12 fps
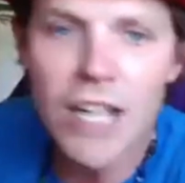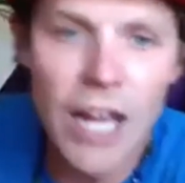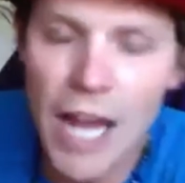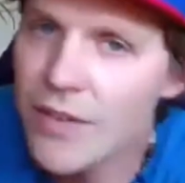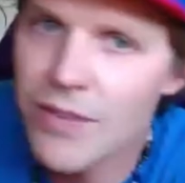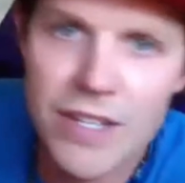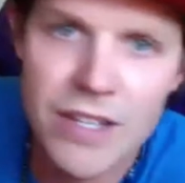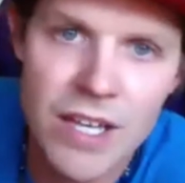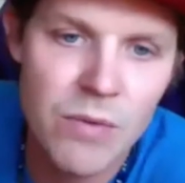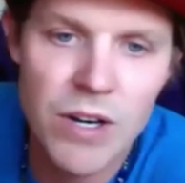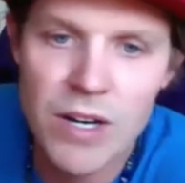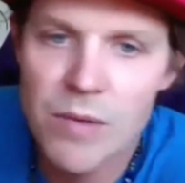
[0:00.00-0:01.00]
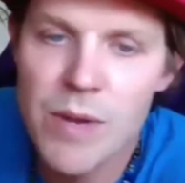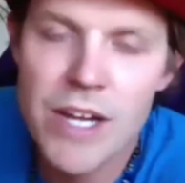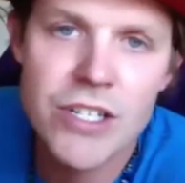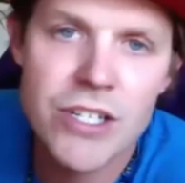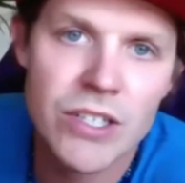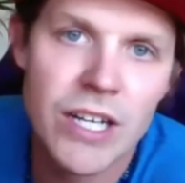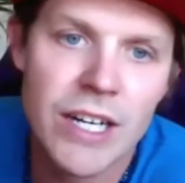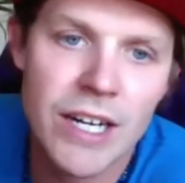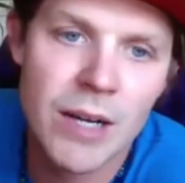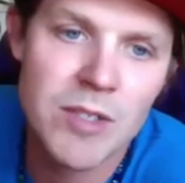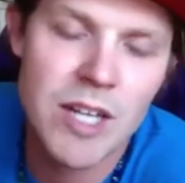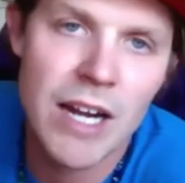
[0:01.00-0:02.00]
Everything. We're going to make sure that it
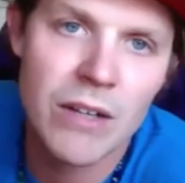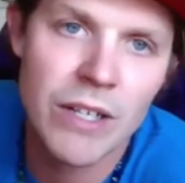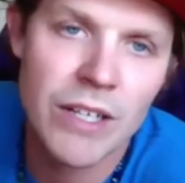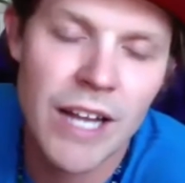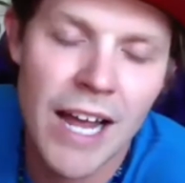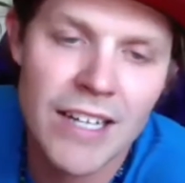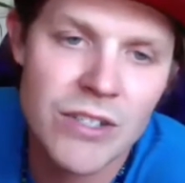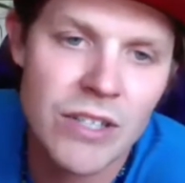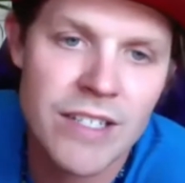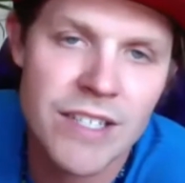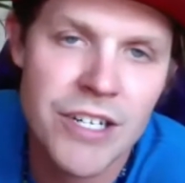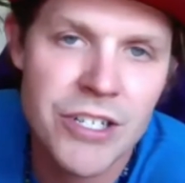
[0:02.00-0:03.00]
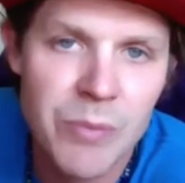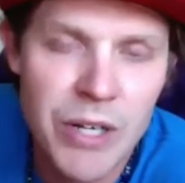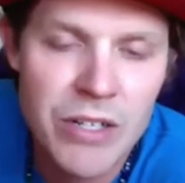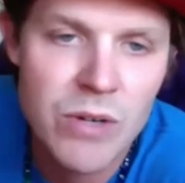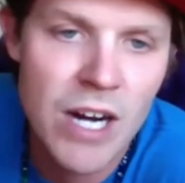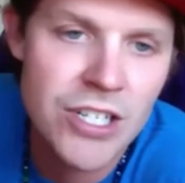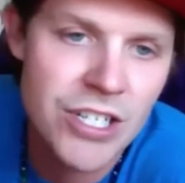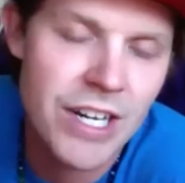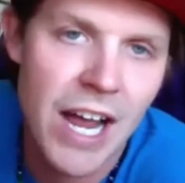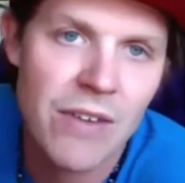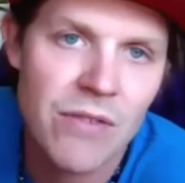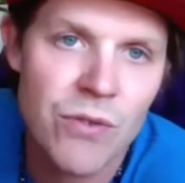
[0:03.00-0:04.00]
comes to actualization, because we're actually going
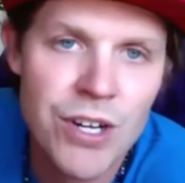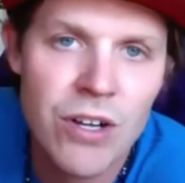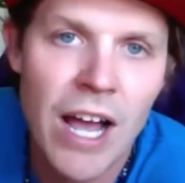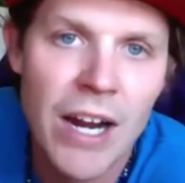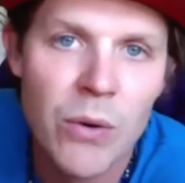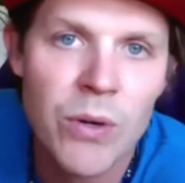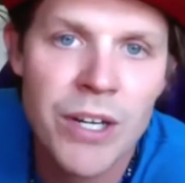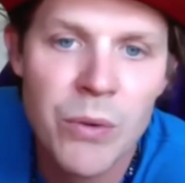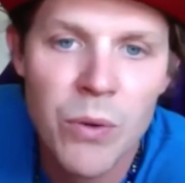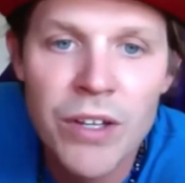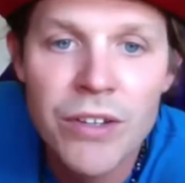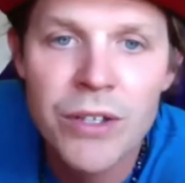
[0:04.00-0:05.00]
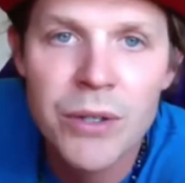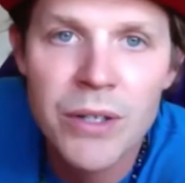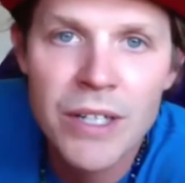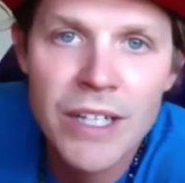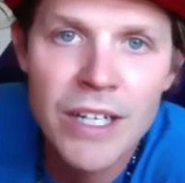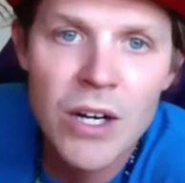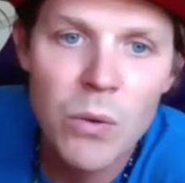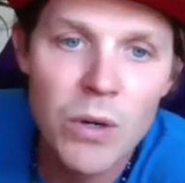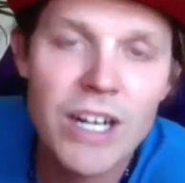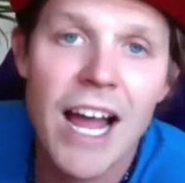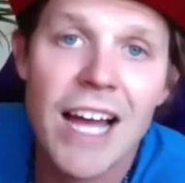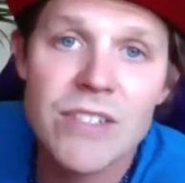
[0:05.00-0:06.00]
to have real equity with you. We're
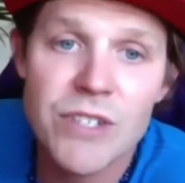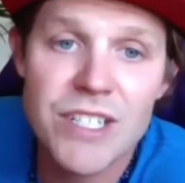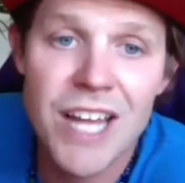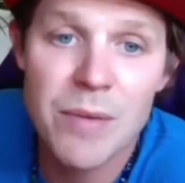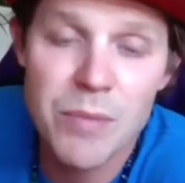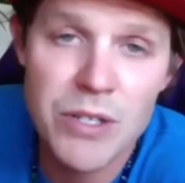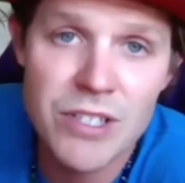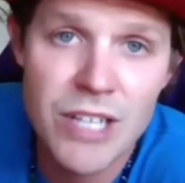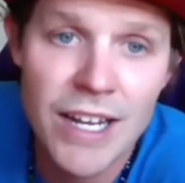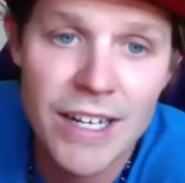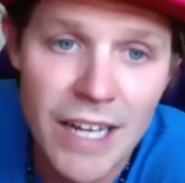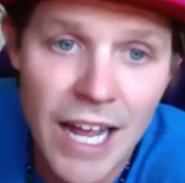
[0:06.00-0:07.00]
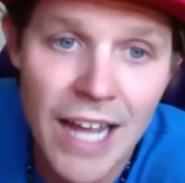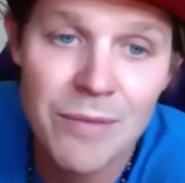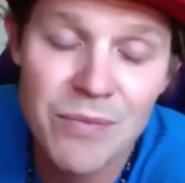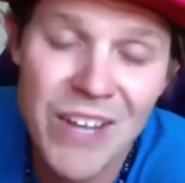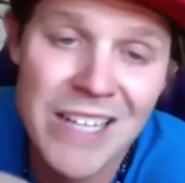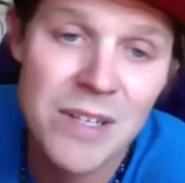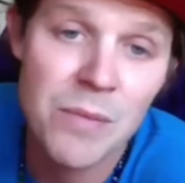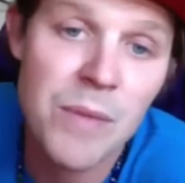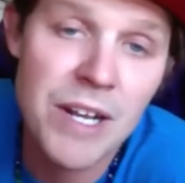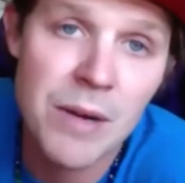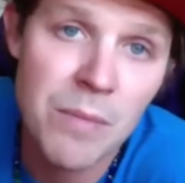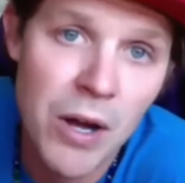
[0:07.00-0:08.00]
going to ask for 10% as a
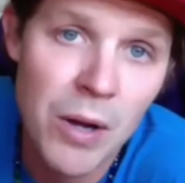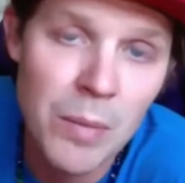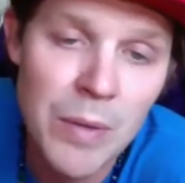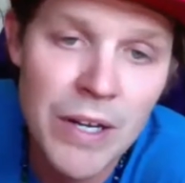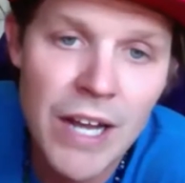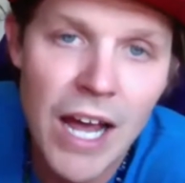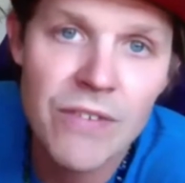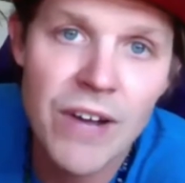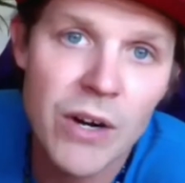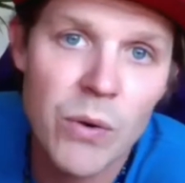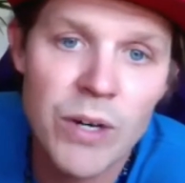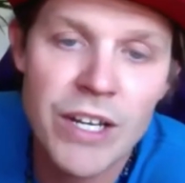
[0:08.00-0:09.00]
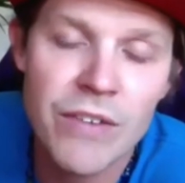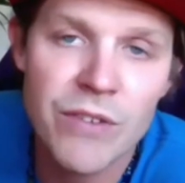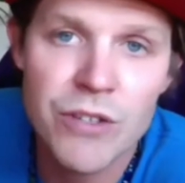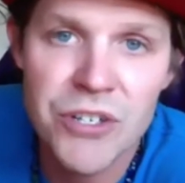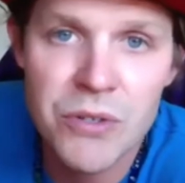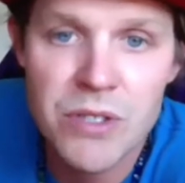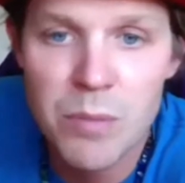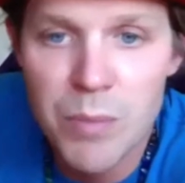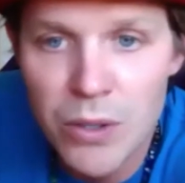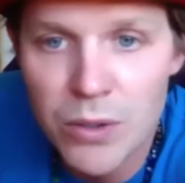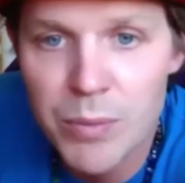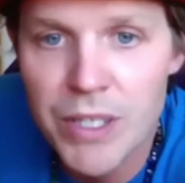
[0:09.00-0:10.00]
minimum of equity if you choose to
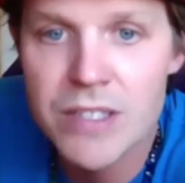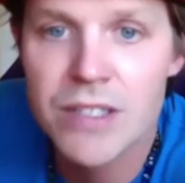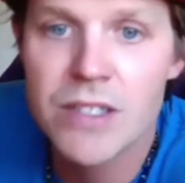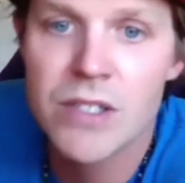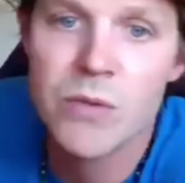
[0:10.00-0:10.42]
build businesses